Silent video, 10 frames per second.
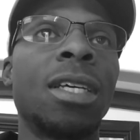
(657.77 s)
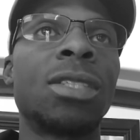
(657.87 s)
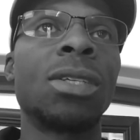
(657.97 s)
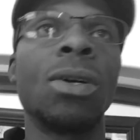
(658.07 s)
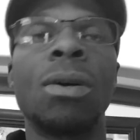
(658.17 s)

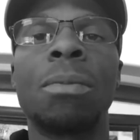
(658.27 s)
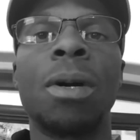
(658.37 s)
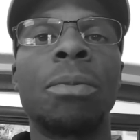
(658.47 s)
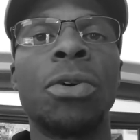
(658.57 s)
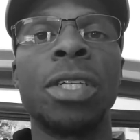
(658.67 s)
So
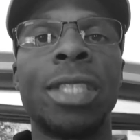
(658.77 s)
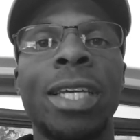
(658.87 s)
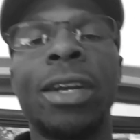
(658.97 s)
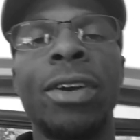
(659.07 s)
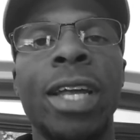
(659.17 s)
I'm going to
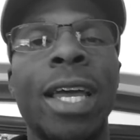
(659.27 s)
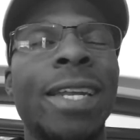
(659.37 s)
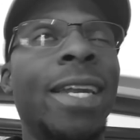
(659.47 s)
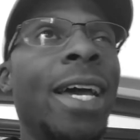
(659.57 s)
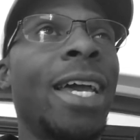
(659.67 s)
take care of that. And
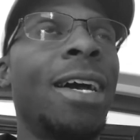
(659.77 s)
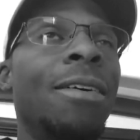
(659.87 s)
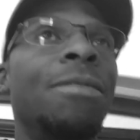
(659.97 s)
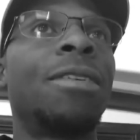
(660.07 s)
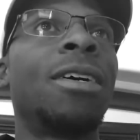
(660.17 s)
then I
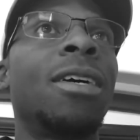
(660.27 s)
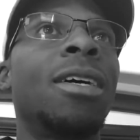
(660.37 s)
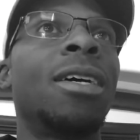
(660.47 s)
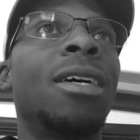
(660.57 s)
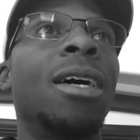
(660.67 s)
have
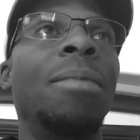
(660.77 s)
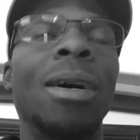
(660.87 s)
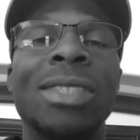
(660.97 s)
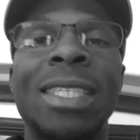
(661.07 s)
about